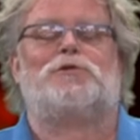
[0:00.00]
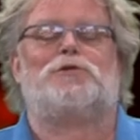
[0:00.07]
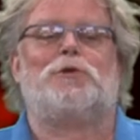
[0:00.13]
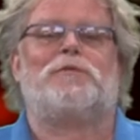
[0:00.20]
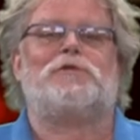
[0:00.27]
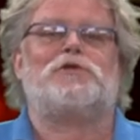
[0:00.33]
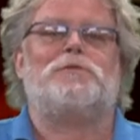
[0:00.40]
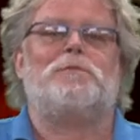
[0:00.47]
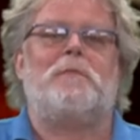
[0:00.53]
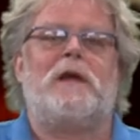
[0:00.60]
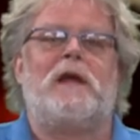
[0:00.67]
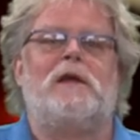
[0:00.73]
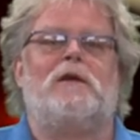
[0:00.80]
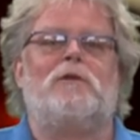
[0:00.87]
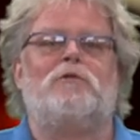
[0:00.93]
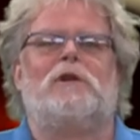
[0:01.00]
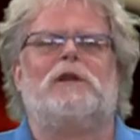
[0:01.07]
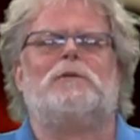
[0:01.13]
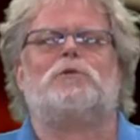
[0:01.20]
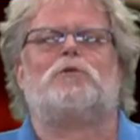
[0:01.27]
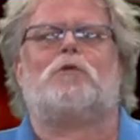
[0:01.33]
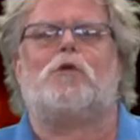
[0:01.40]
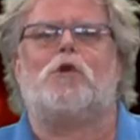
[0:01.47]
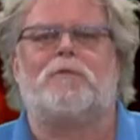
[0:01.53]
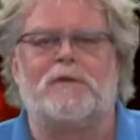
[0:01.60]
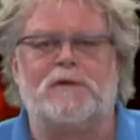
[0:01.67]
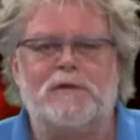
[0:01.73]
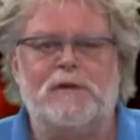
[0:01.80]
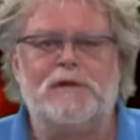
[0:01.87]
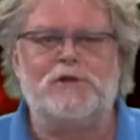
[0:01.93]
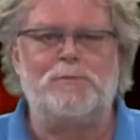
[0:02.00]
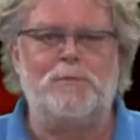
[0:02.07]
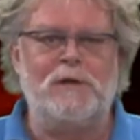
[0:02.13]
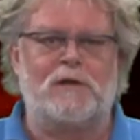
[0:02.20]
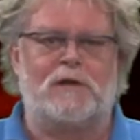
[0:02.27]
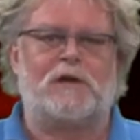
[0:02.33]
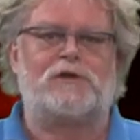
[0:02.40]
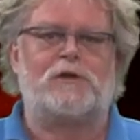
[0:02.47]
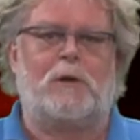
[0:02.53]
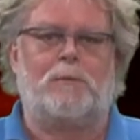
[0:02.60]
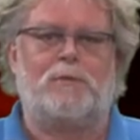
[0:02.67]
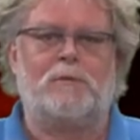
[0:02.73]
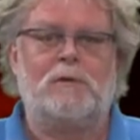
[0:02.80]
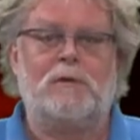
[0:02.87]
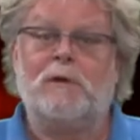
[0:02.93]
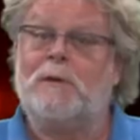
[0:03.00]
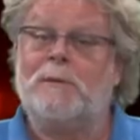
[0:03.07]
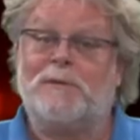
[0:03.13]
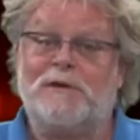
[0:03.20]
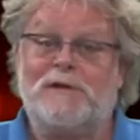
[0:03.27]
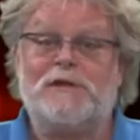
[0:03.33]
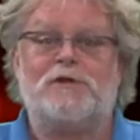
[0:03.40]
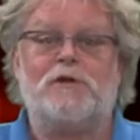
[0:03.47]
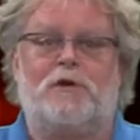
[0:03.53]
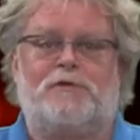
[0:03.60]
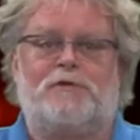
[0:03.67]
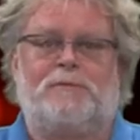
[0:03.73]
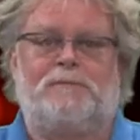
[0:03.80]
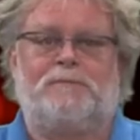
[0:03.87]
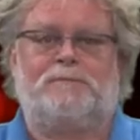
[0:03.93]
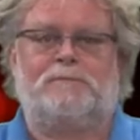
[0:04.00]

Servers may look a little bit awkward in this beer example, but it is not.